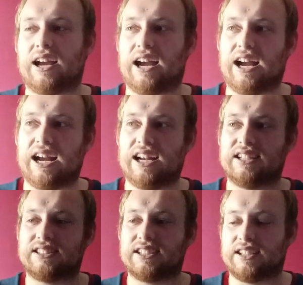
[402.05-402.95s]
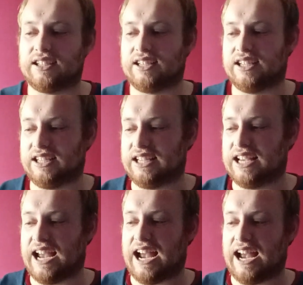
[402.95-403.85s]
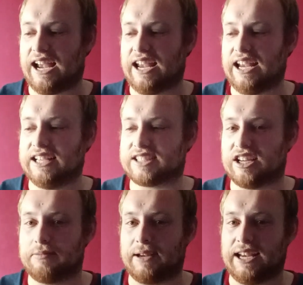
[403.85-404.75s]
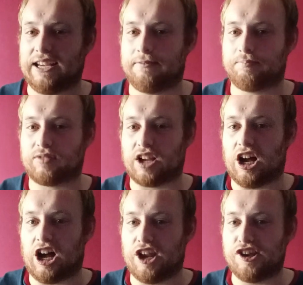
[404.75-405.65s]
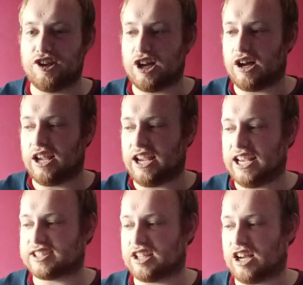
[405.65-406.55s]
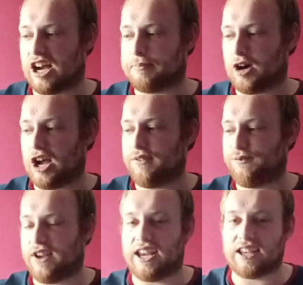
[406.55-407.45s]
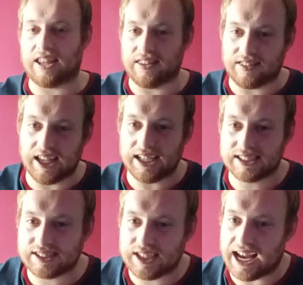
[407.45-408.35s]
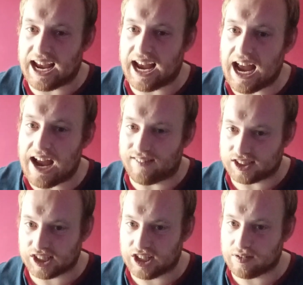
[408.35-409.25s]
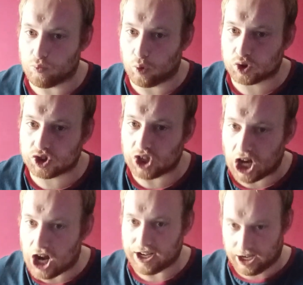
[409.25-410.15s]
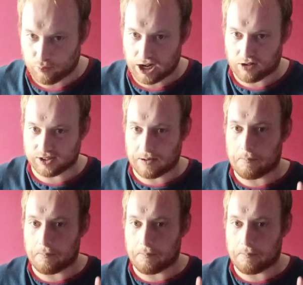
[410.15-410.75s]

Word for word: And yeah, it is going to be a not. It is. Um, I think this year Everton will turn it around